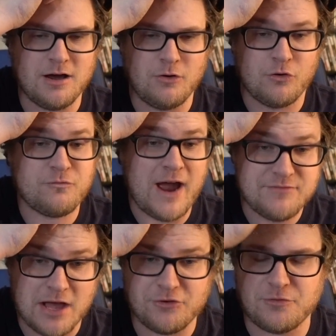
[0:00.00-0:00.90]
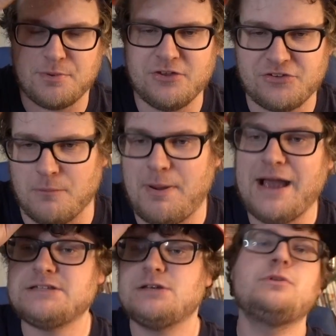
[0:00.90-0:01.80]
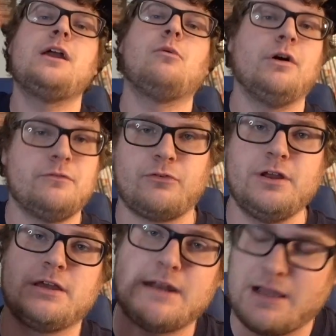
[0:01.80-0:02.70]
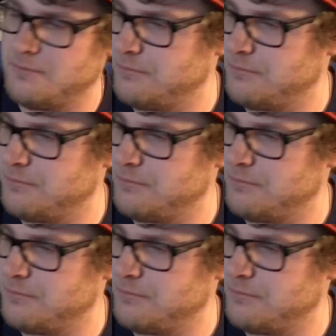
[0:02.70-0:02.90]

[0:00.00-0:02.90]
or $5 a piece, so buy 2, get 1 free. Cannot